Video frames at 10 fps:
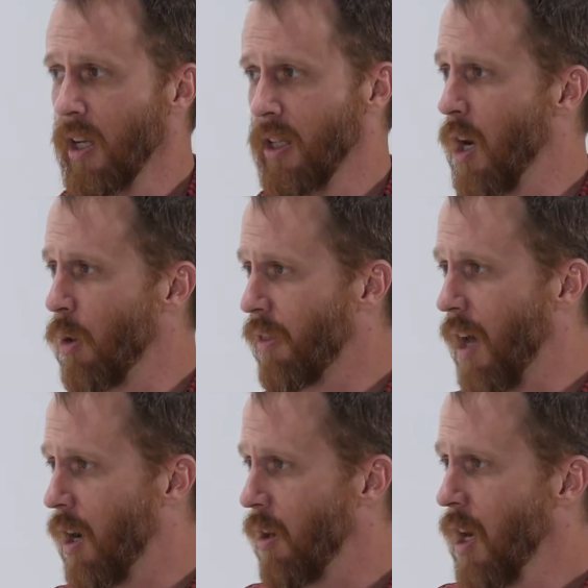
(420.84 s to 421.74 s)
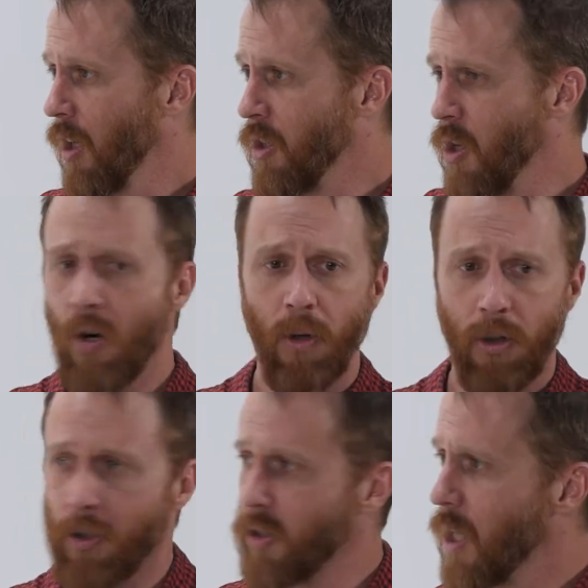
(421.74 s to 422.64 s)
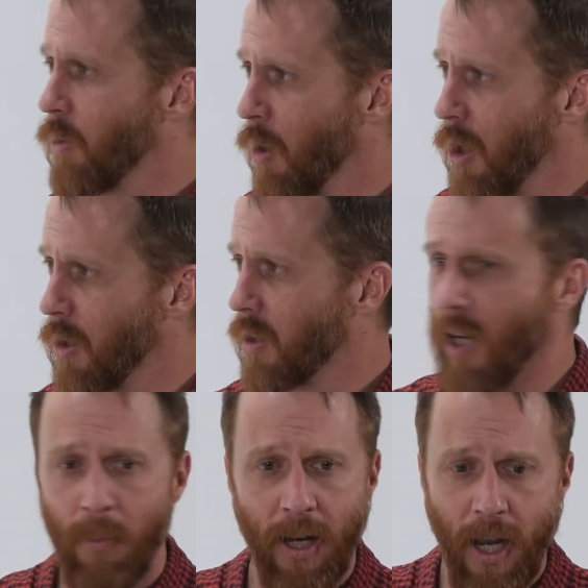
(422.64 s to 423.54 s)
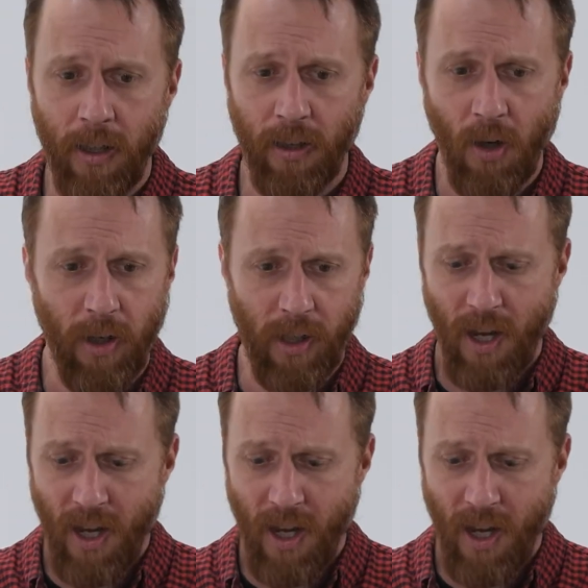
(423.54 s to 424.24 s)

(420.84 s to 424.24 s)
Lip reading: Without you or Christine Woods coming in and going,